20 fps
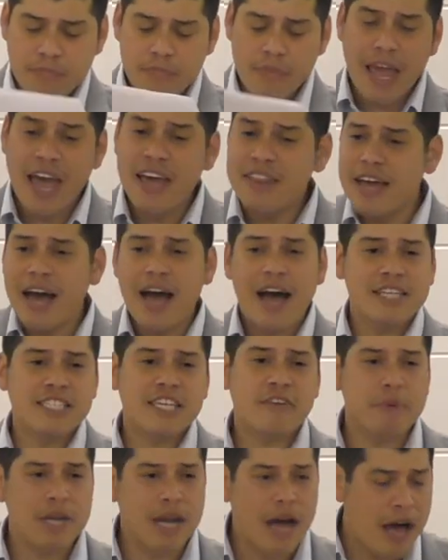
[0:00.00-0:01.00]
And their hearts
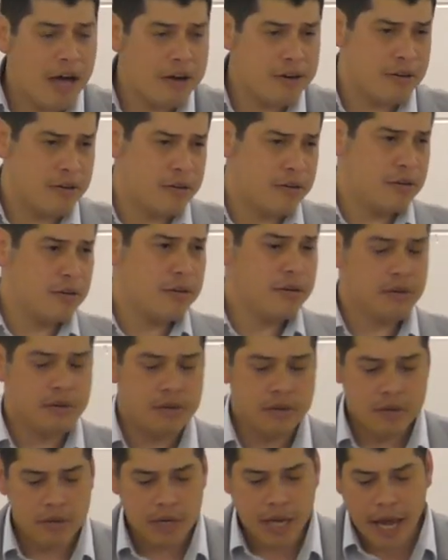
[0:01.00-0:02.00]
have been hardened.
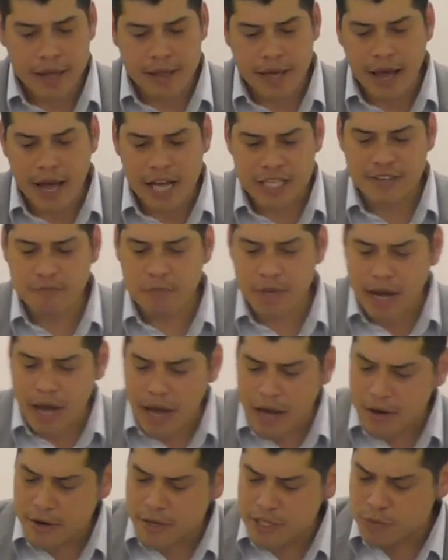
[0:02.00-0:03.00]
Okay? Their hearts have been
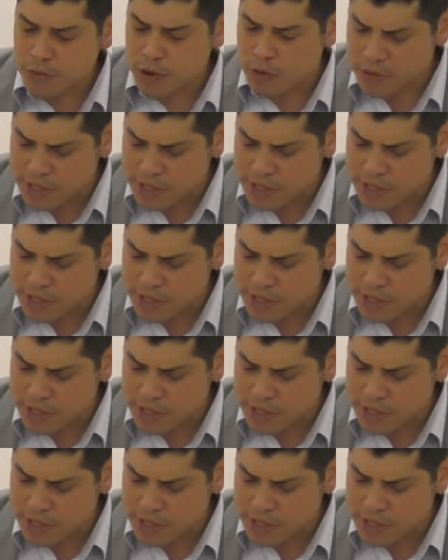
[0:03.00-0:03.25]
hardened as well.